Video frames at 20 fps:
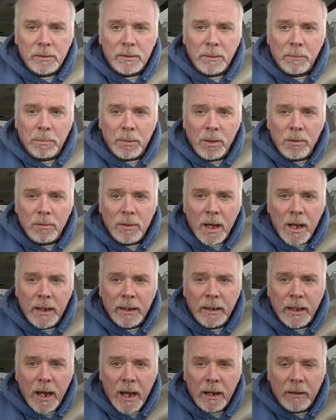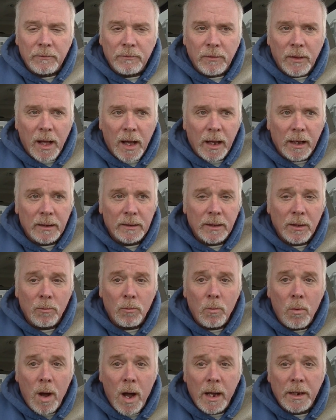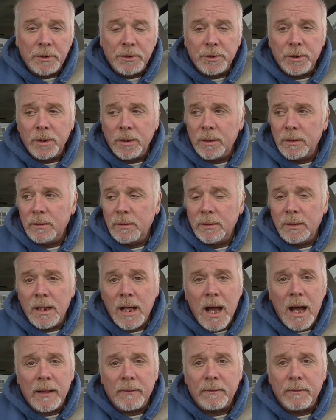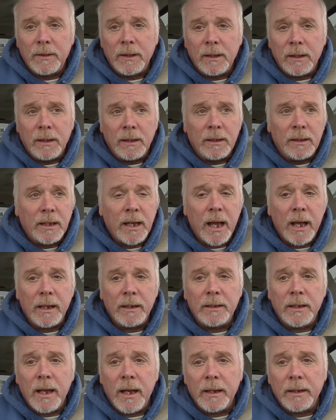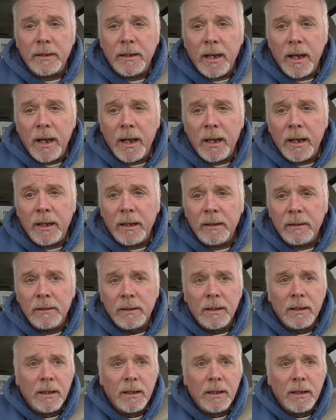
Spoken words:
the blue line gang flag, then why should not the KKK,